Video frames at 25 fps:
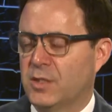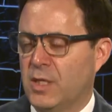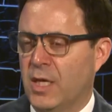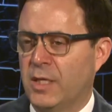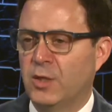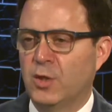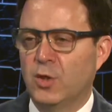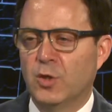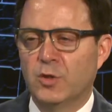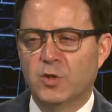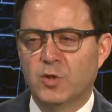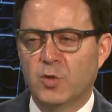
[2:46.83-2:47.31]

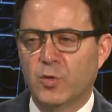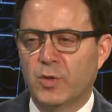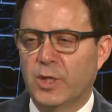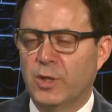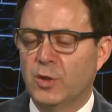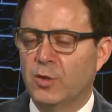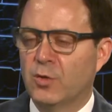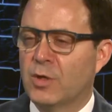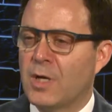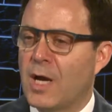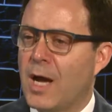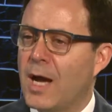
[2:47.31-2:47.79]
And so that
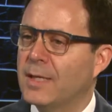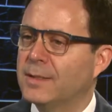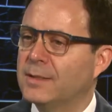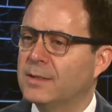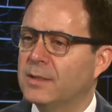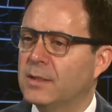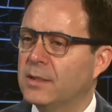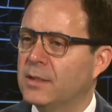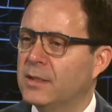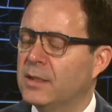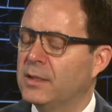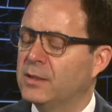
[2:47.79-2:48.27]
you're
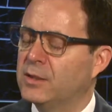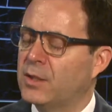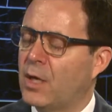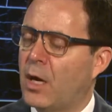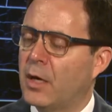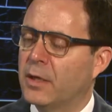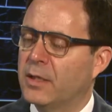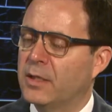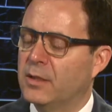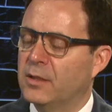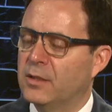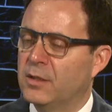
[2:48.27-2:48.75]
constantly
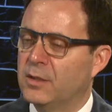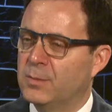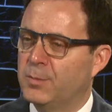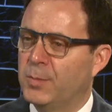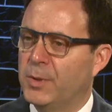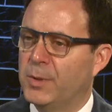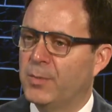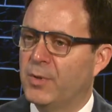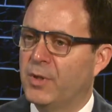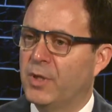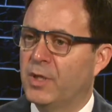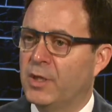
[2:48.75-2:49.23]
talking to these
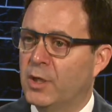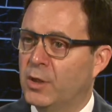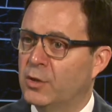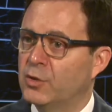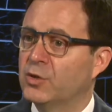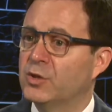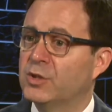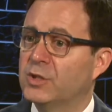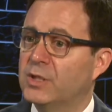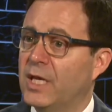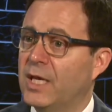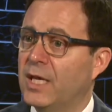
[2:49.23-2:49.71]
people and
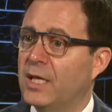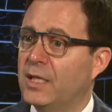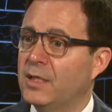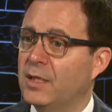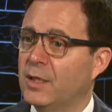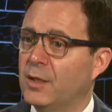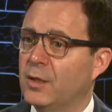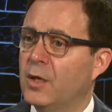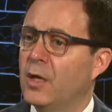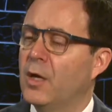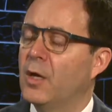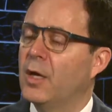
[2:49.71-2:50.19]

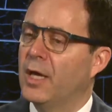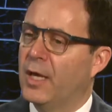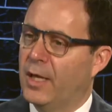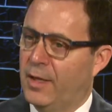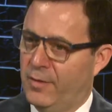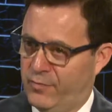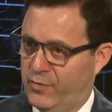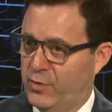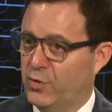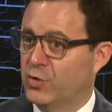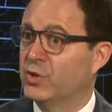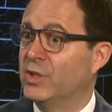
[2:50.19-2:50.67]
understanding
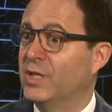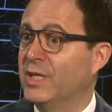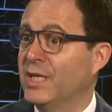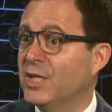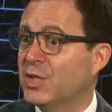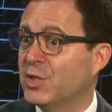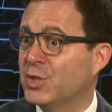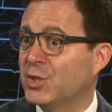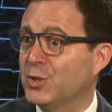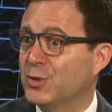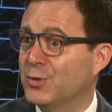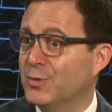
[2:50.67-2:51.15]
if there's an
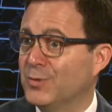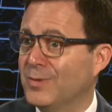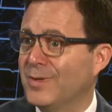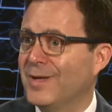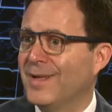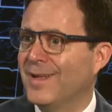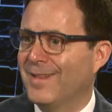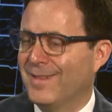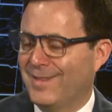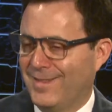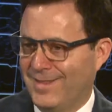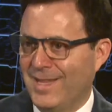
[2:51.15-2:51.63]
issue,
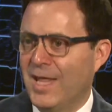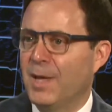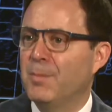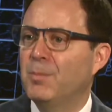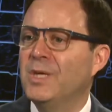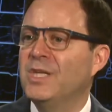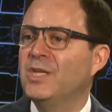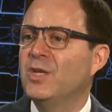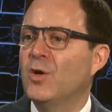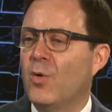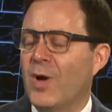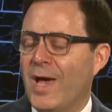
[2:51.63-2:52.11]
let
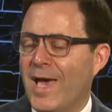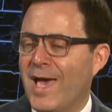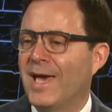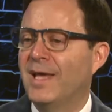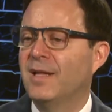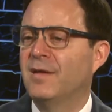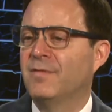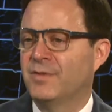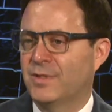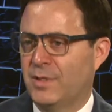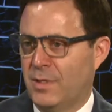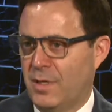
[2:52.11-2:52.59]
me know
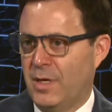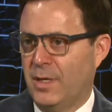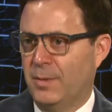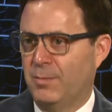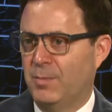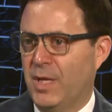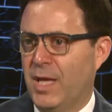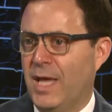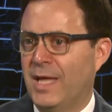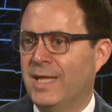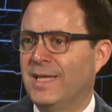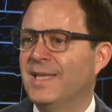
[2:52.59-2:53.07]
ahead of time
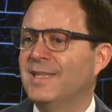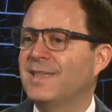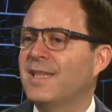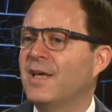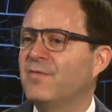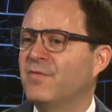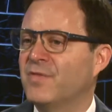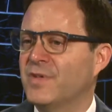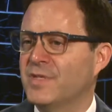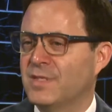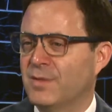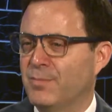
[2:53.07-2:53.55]
and get
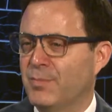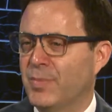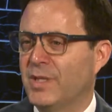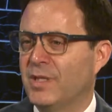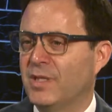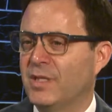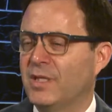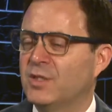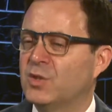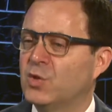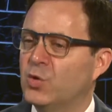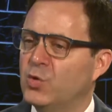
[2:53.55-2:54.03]
that
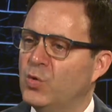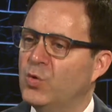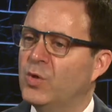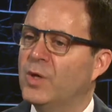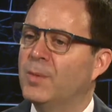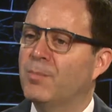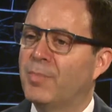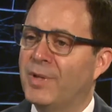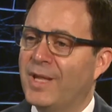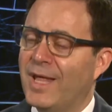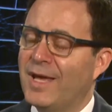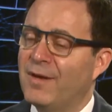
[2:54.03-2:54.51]
visibility so you
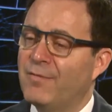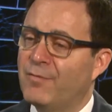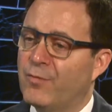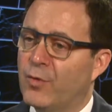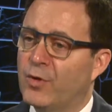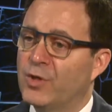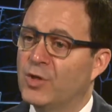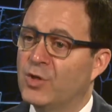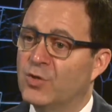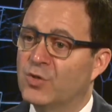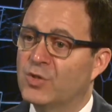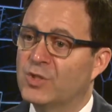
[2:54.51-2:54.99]
can plan for
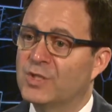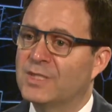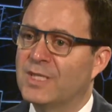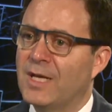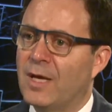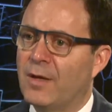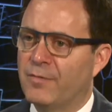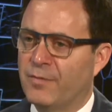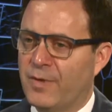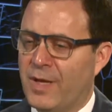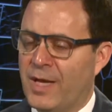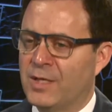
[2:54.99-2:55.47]
it
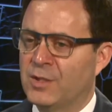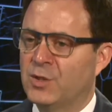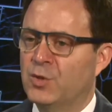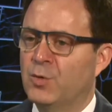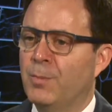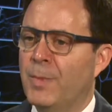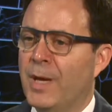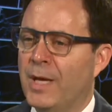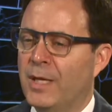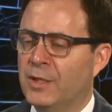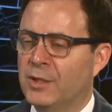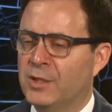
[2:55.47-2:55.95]
yourself as you
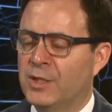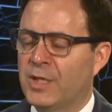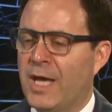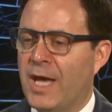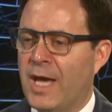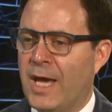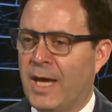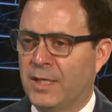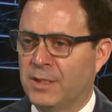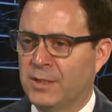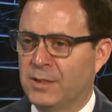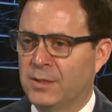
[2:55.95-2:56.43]
manage
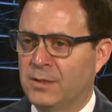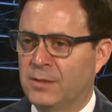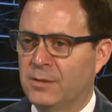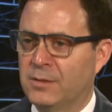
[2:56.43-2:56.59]
cash.